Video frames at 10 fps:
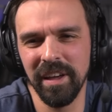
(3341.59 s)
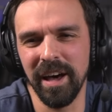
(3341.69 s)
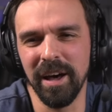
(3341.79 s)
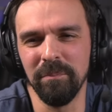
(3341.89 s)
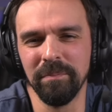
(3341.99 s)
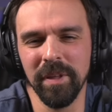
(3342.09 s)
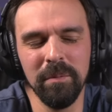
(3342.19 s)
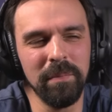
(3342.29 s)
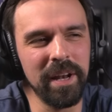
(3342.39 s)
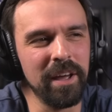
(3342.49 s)
Okay.
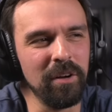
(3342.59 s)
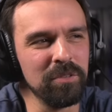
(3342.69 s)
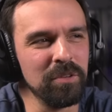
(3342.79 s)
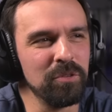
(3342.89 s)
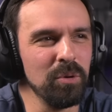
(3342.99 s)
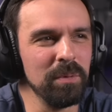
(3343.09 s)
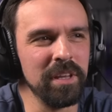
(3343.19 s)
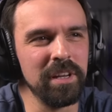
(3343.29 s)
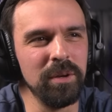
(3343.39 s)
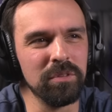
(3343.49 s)
My dad also told me
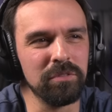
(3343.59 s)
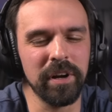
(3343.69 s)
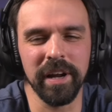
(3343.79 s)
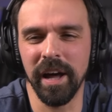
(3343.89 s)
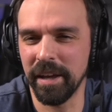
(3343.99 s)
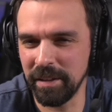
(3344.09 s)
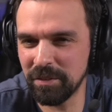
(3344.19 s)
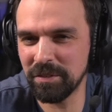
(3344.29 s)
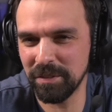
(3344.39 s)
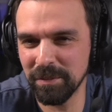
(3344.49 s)
that he was afraid of
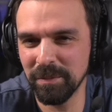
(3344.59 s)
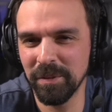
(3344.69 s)
heights